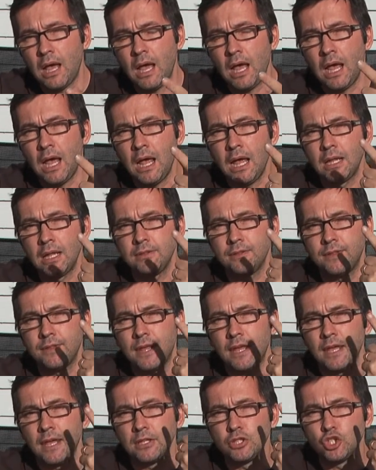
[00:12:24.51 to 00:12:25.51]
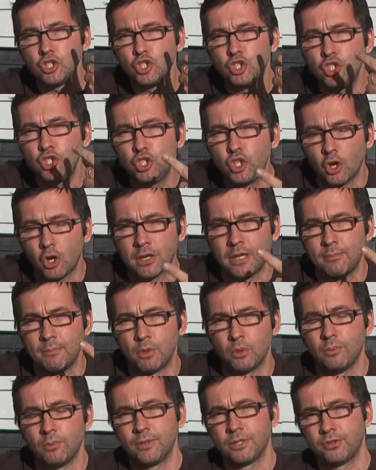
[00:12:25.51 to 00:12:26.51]
and there's chocolate
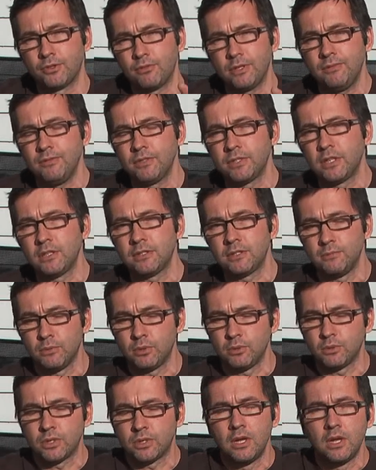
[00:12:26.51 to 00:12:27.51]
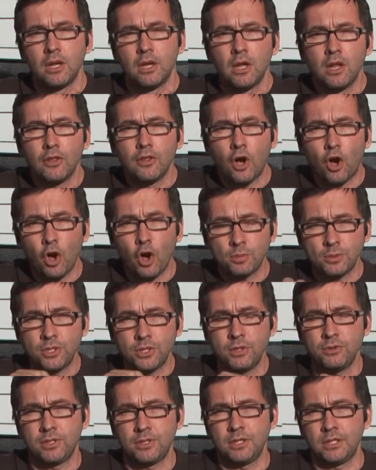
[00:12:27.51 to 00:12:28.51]
malt. There's three different types of malts. The hops
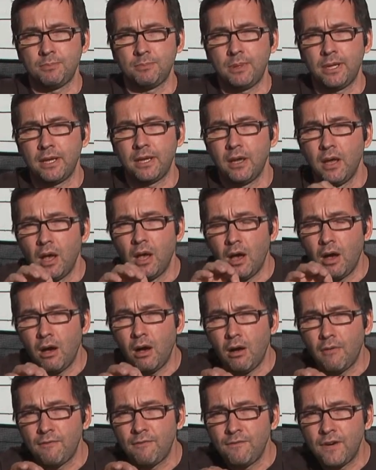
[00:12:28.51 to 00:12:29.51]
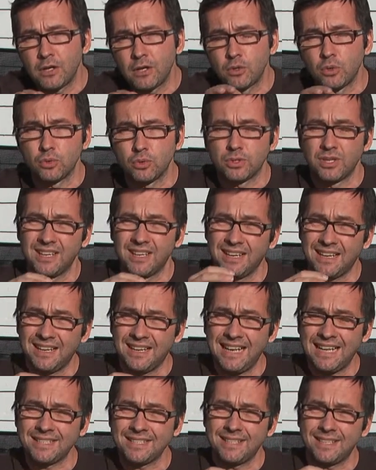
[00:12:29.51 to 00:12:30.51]
used in this beer are Fuggles,
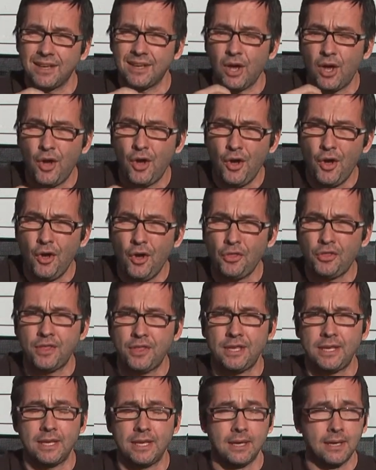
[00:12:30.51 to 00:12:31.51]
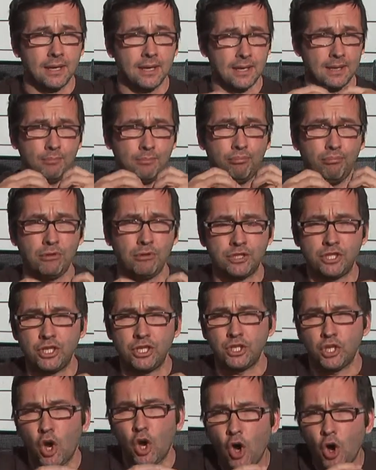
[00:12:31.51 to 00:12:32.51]
classic, earthy,
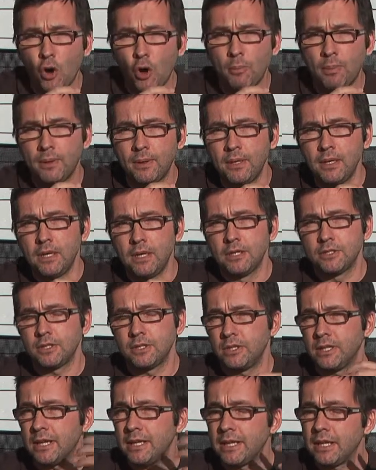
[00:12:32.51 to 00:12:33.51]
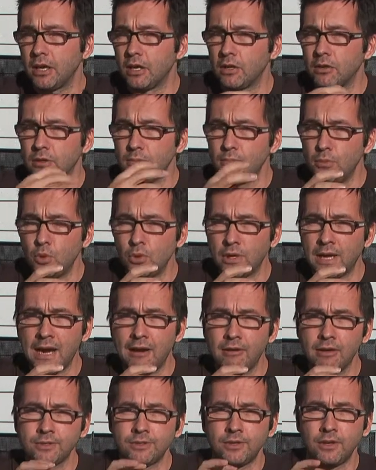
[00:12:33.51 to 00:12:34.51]
British hop. So you're getting a lot of malt
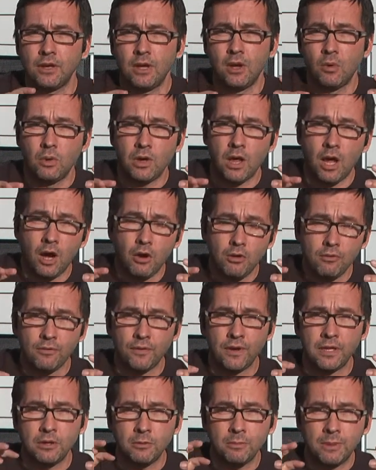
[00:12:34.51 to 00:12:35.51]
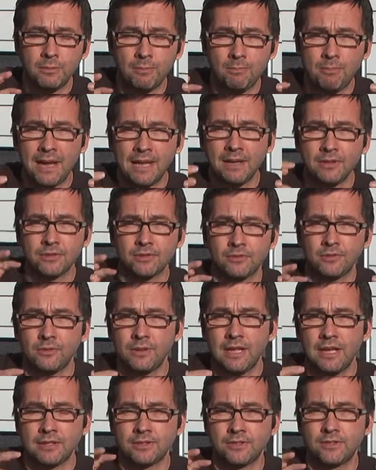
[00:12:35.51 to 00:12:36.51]
character with hopefully a little bit of balance
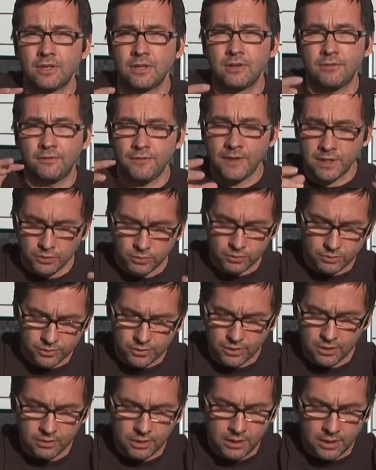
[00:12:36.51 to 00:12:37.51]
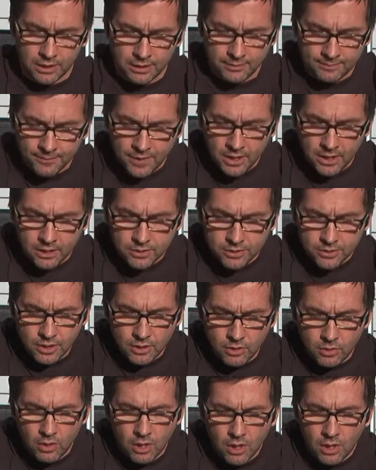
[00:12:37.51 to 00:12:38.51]
from that Fuggles, okay?
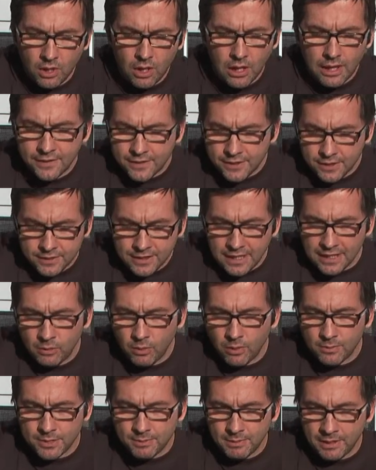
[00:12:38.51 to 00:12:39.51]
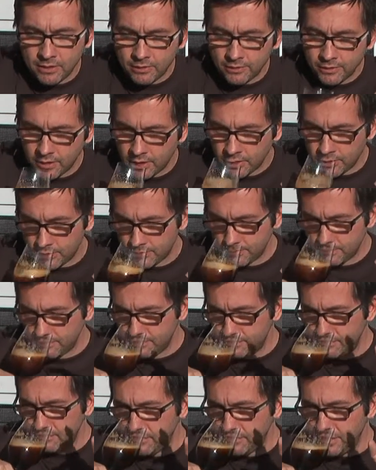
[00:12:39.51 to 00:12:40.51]
So, and this is exactly what I'm smelling on the nose.
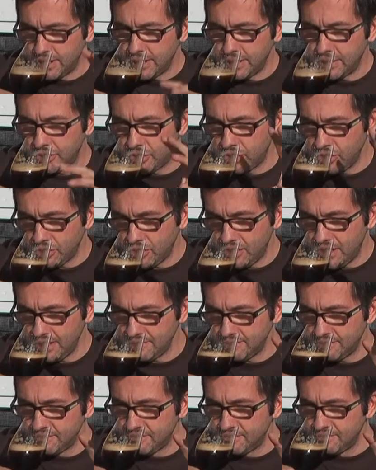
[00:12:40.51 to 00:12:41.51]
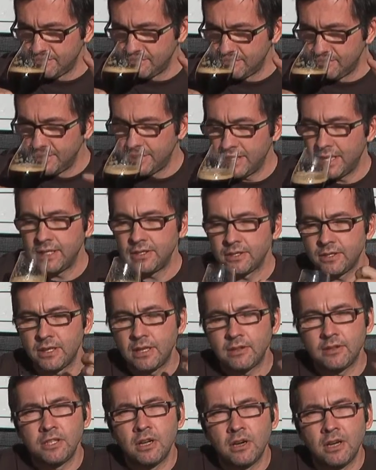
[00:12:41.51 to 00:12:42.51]
You're getting chocolate. You're getting so
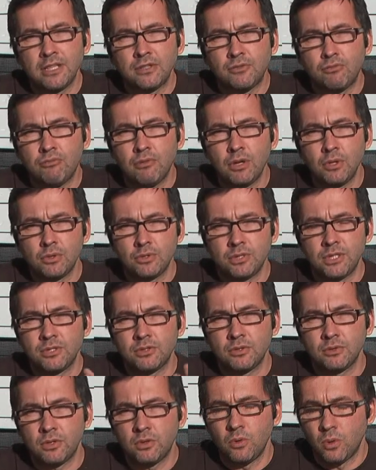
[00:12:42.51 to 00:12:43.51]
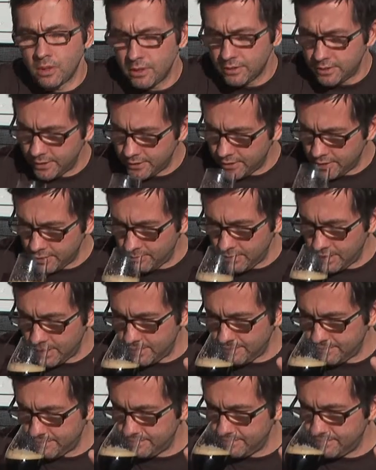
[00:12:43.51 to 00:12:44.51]
that nice roasted sort of quality to the
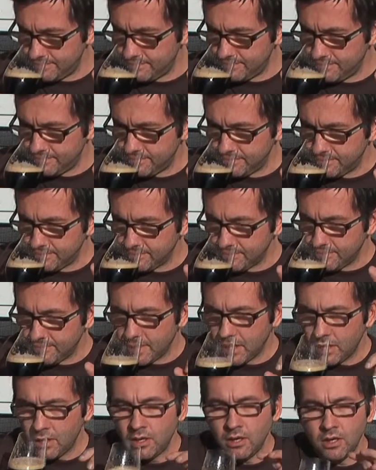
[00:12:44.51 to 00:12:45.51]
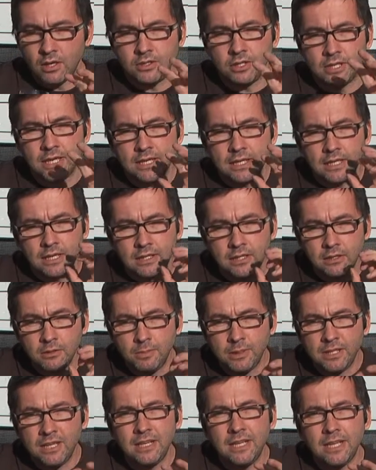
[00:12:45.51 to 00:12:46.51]
beer. You're getting a little
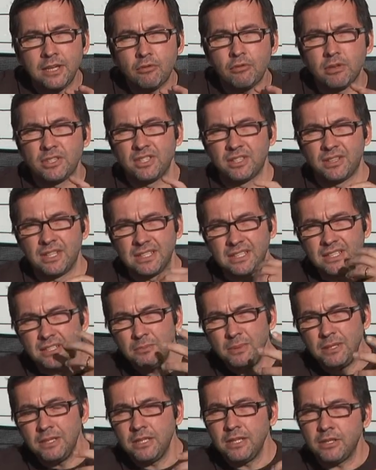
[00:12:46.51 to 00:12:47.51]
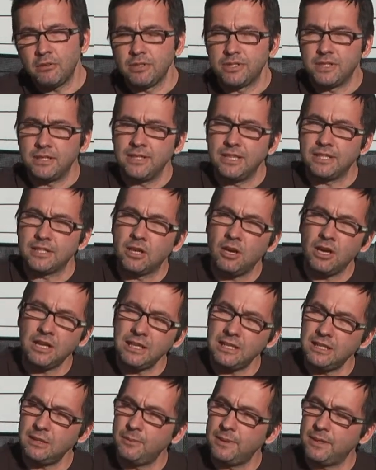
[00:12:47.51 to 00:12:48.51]
bit of licorice, I think. It's a little bit of licorice, and there's kind
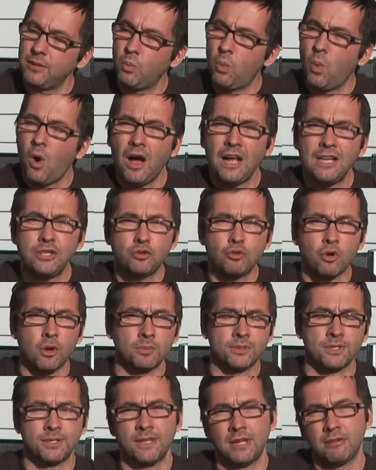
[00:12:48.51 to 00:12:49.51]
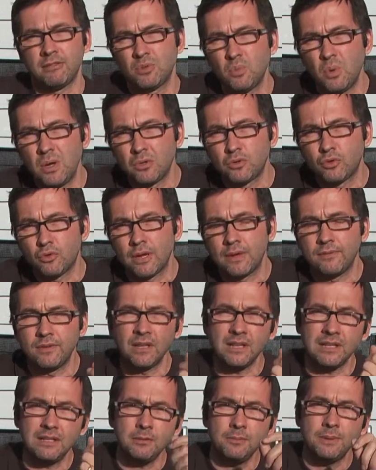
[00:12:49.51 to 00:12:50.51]
of a little bit of wine drops in there as well, Trev.
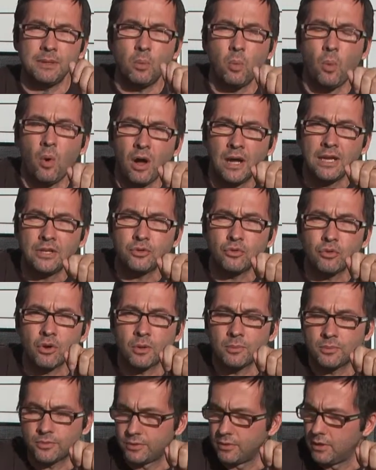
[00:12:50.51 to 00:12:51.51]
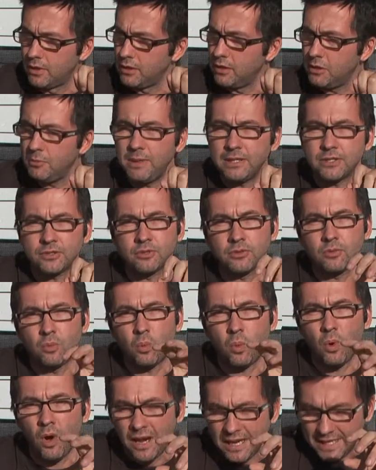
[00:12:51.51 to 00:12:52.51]
Like a little bit of wine drops. A bit sort
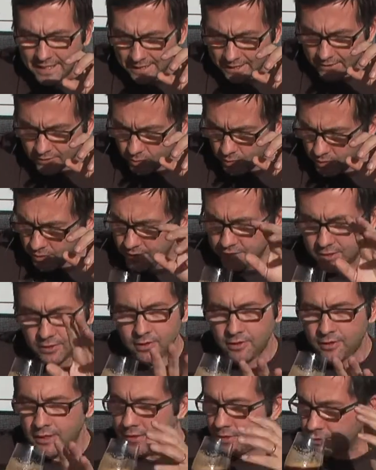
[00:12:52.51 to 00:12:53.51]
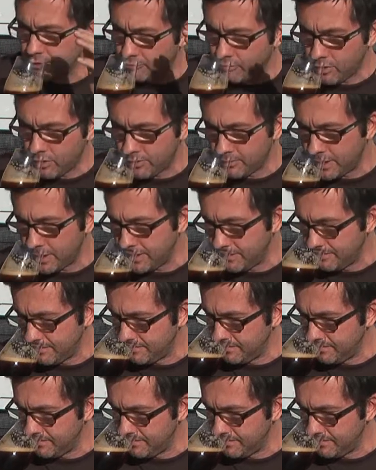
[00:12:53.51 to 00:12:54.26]
of winey as well. This is the thing that's throwing me.